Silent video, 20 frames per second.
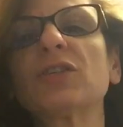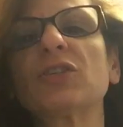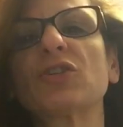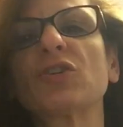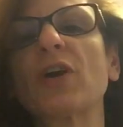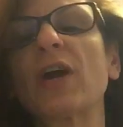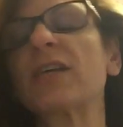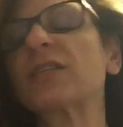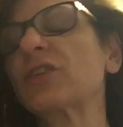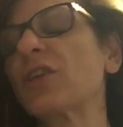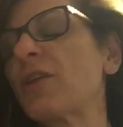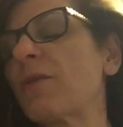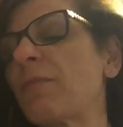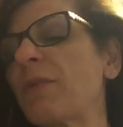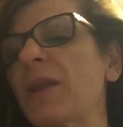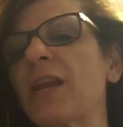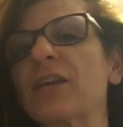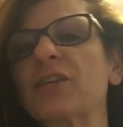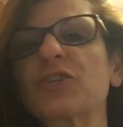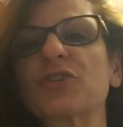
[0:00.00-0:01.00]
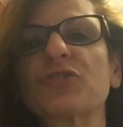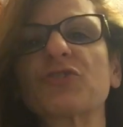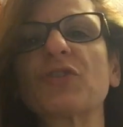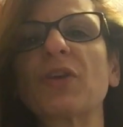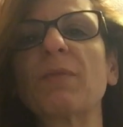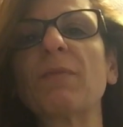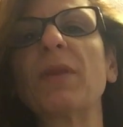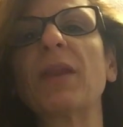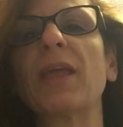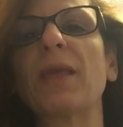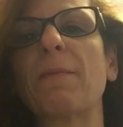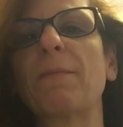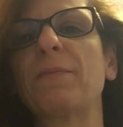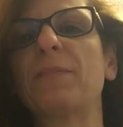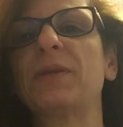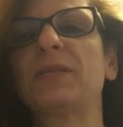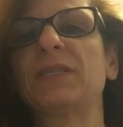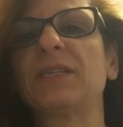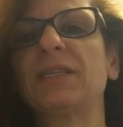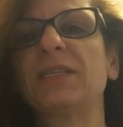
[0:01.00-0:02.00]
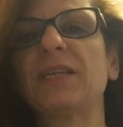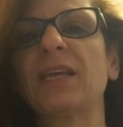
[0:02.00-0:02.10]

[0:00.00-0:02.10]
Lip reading: to try, it's going to be an extremely busy